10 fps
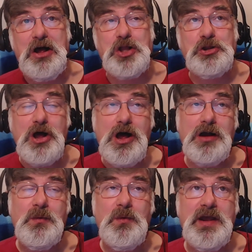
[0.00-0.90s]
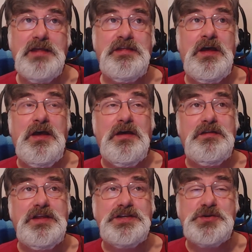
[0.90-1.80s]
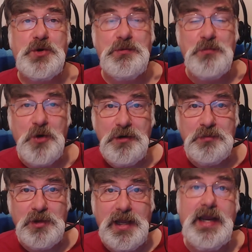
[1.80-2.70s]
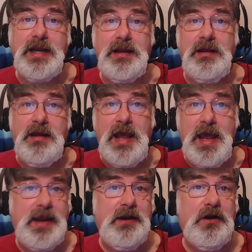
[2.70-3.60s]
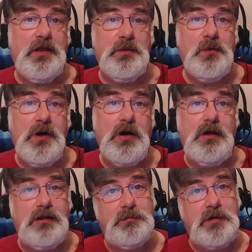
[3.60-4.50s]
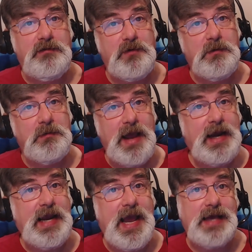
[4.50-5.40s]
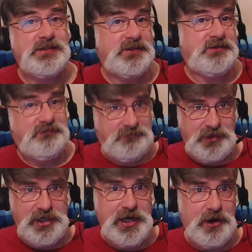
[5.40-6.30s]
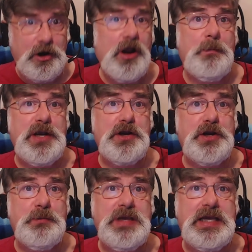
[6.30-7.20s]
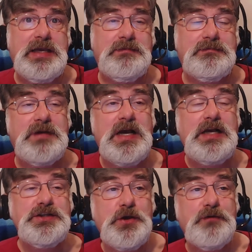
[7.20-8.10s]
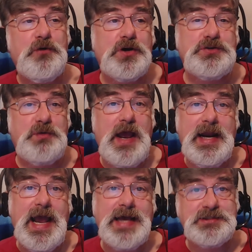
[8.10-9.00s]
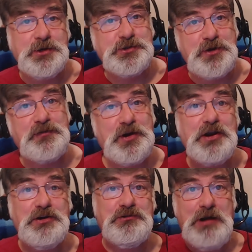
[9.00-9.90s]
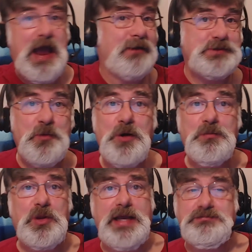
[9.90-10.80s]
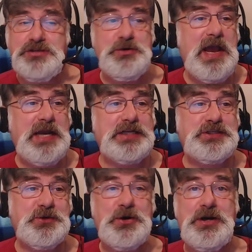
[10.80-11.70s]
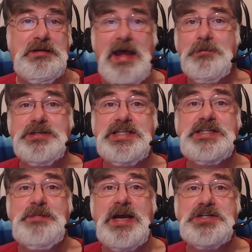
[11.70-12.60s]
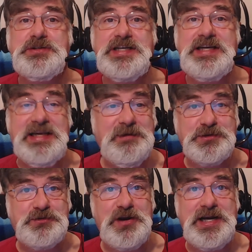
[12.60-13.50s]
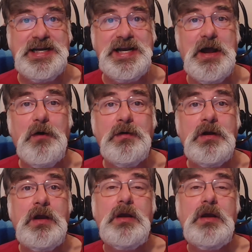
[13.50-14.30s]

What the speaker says: along with the sword Mornblade hanging on the wall above where Radagast's gear appeared to be. So of course Radagast goes over and grabs Mornblade, two-handed sword. That was his specialty. He was ready to go.